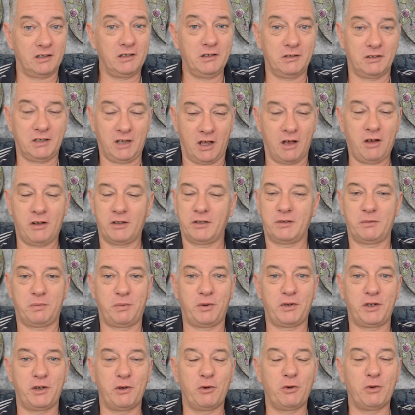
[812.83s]
You can't
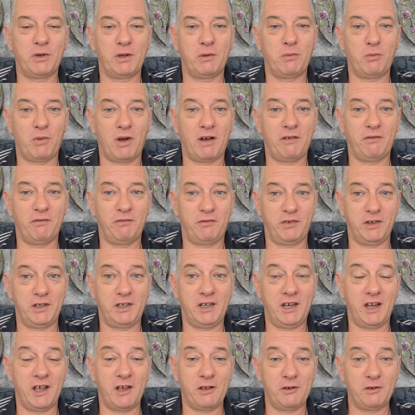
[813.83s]
put it all in one
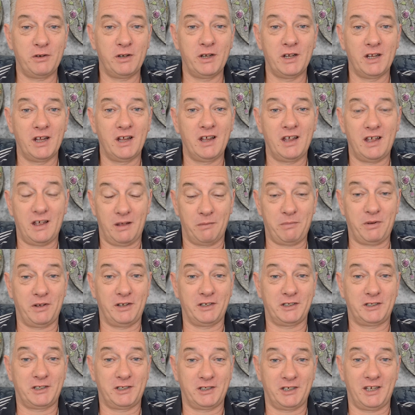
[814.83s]
video,
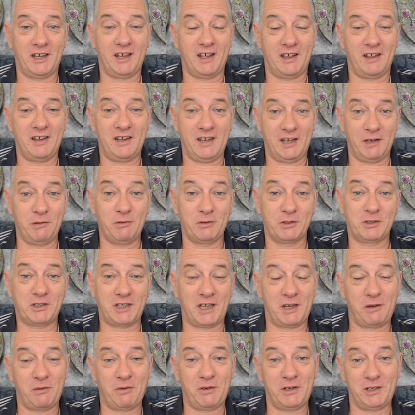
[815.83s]
but uh, he will
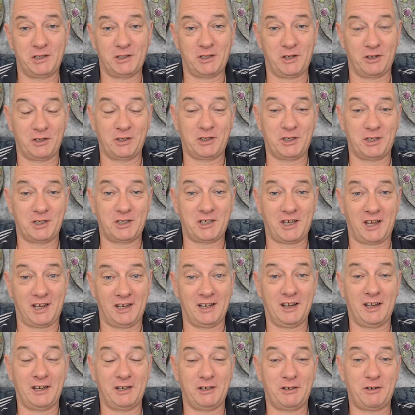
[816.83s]
say what he's got to say
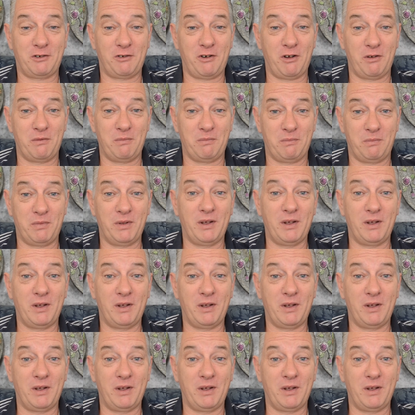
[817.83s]
later on.